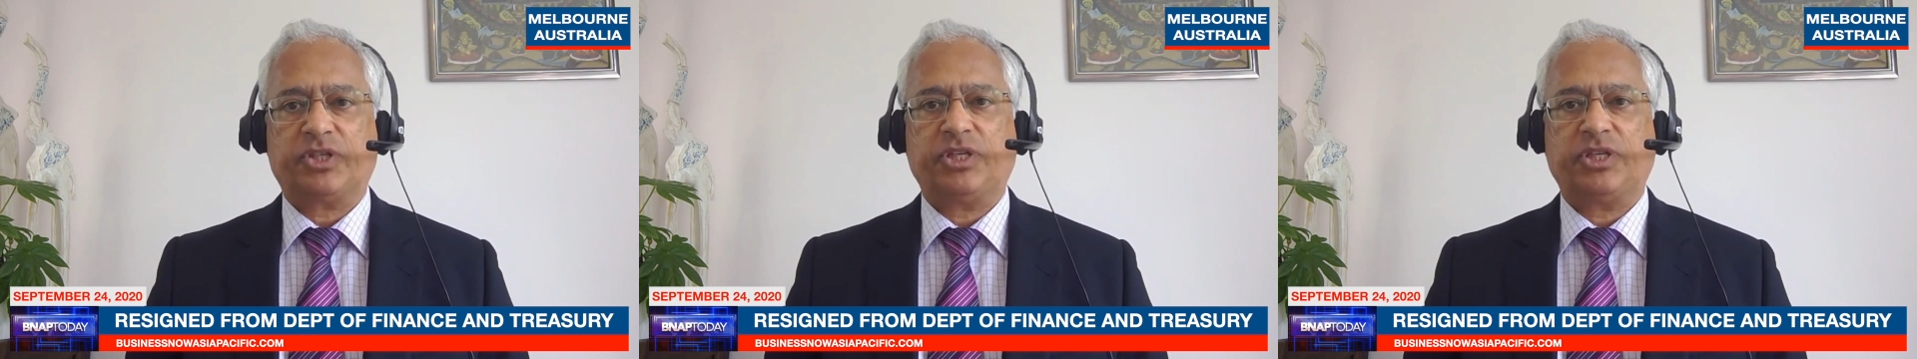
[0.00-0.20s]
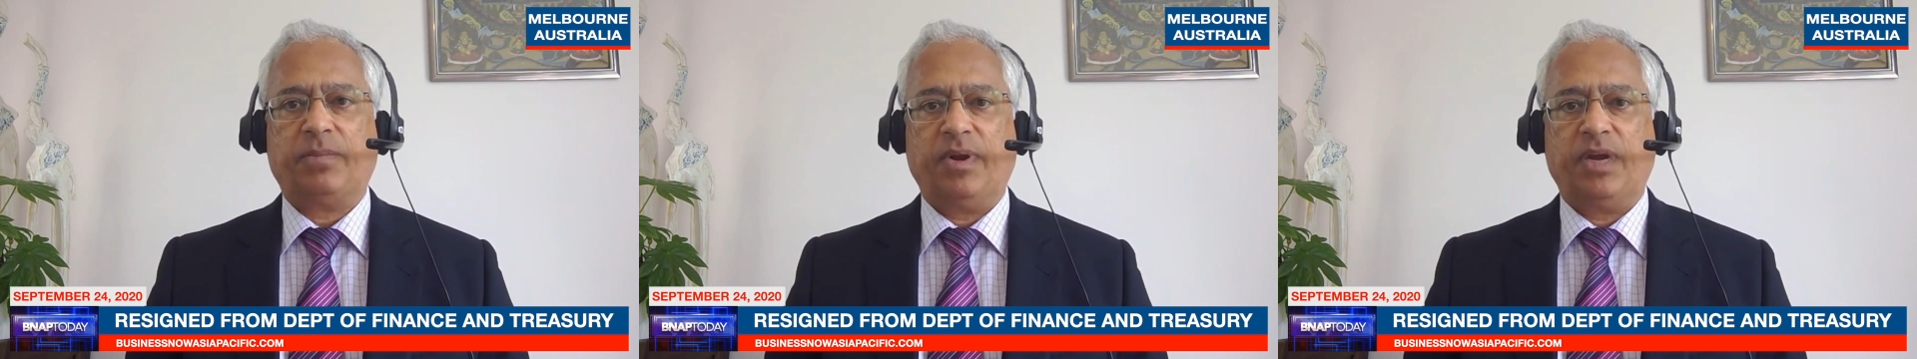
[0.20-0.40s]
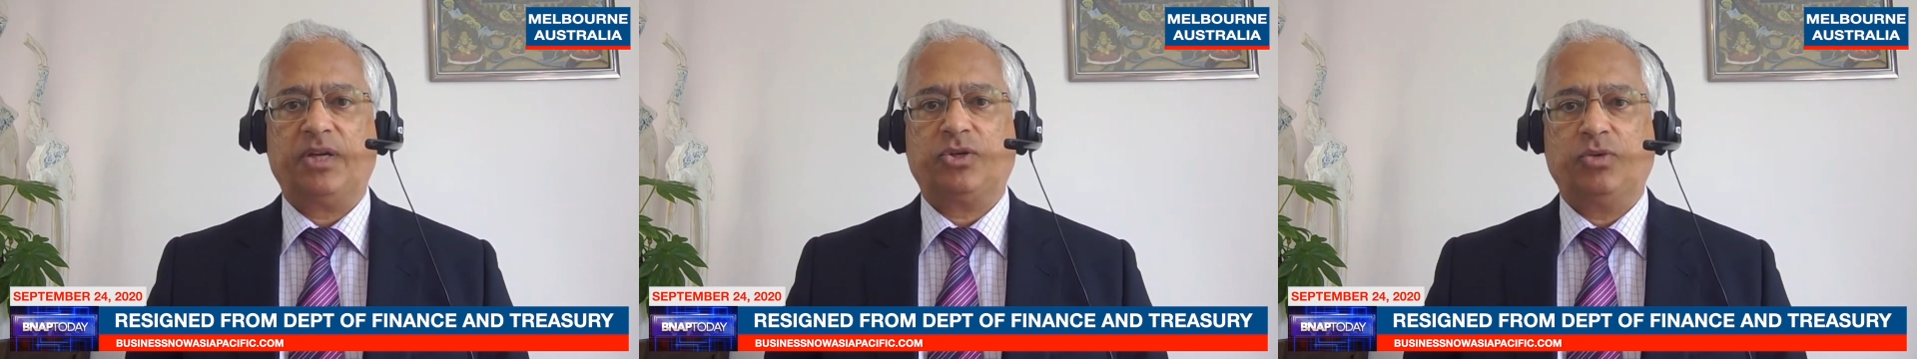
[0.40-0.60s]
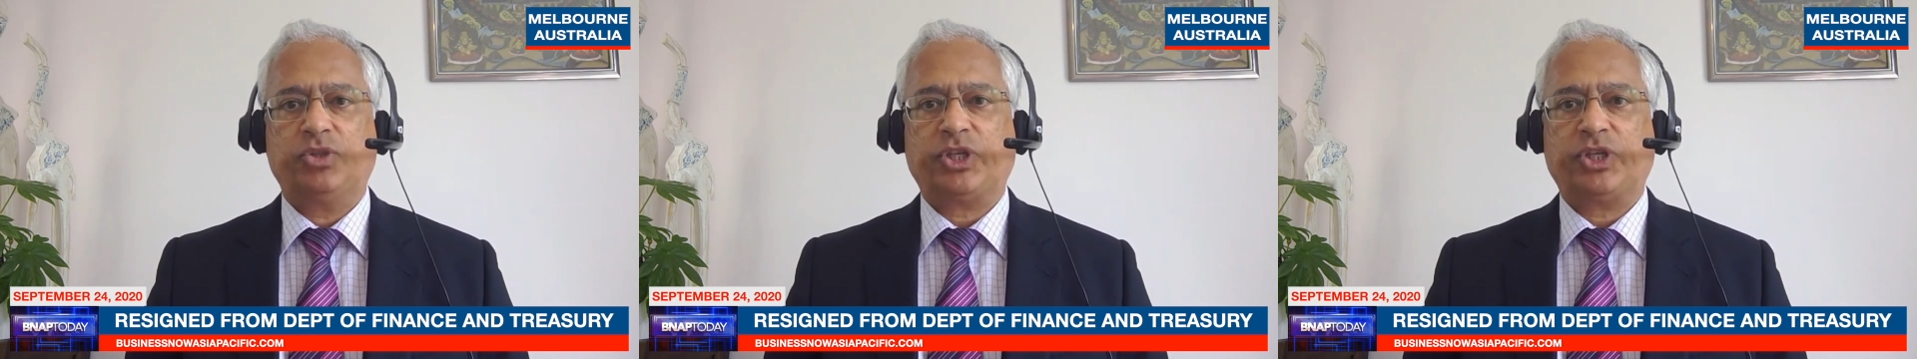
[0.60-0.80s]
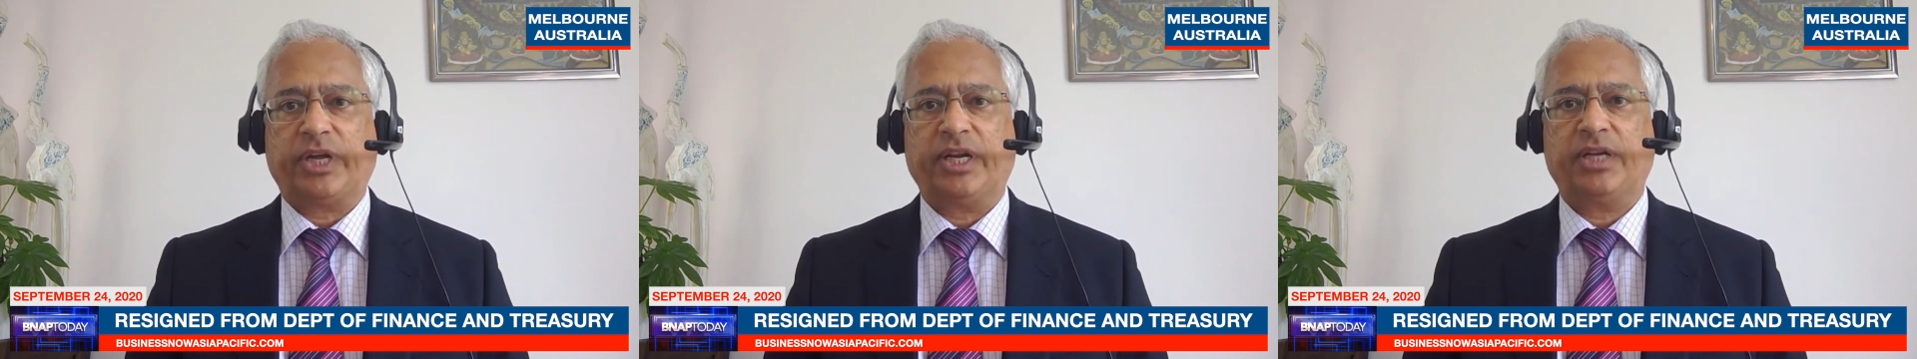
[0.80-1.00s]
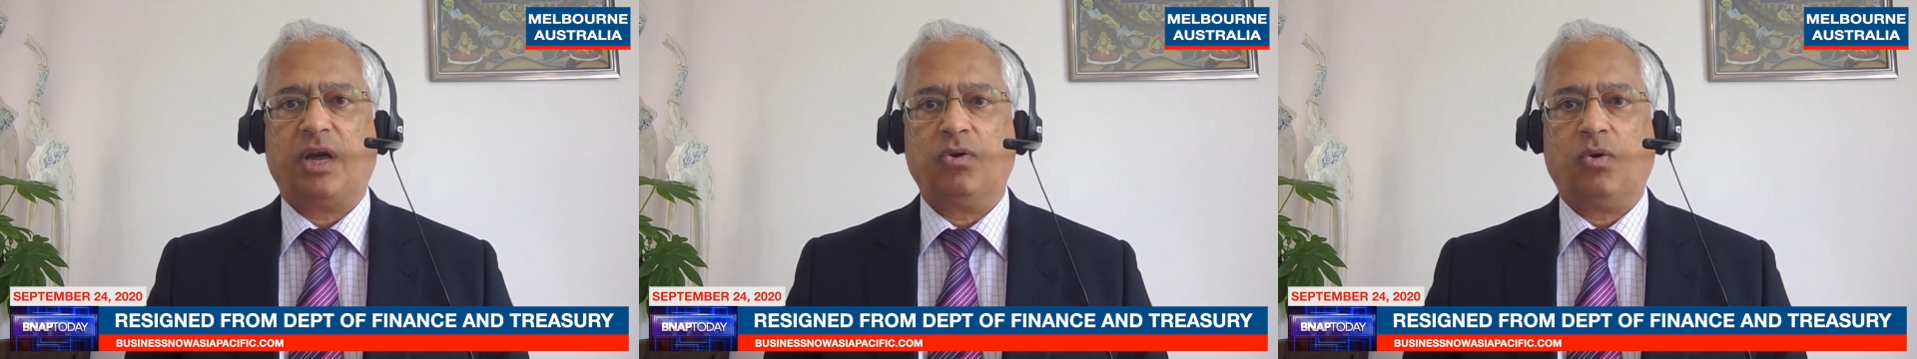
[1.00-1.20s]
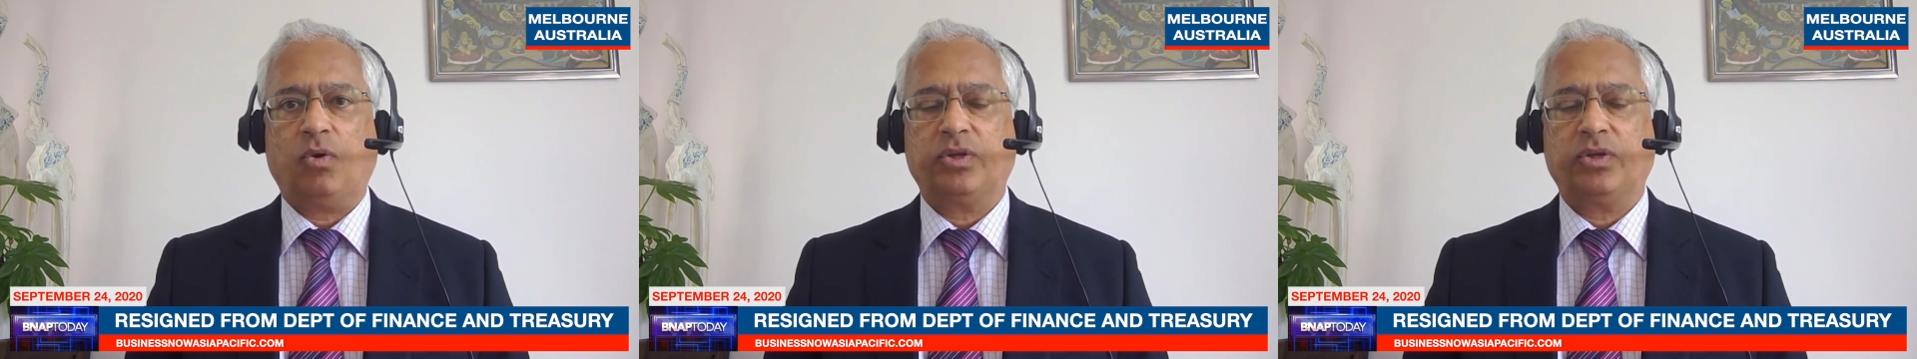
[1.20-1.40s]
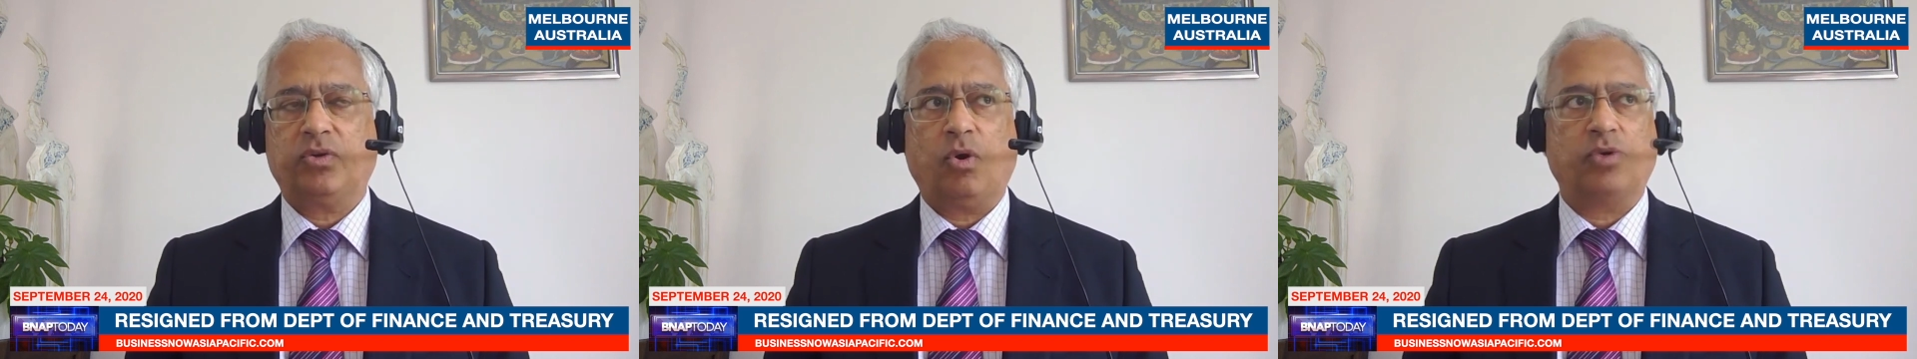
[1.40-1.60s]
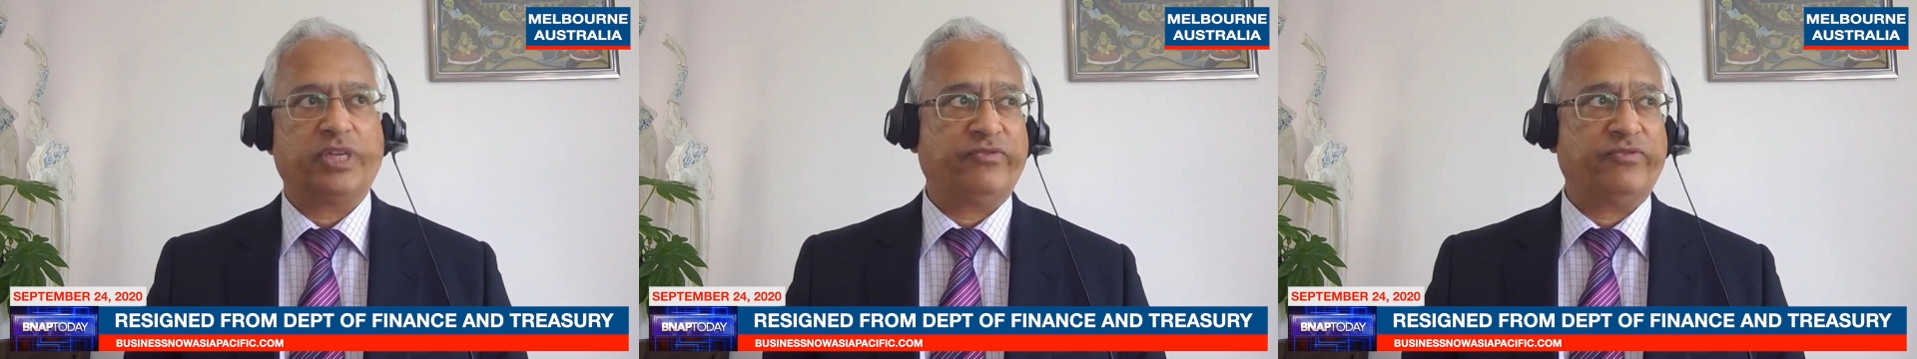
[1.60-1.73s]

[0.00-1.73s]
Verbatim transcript: similar to shutting down all the roads.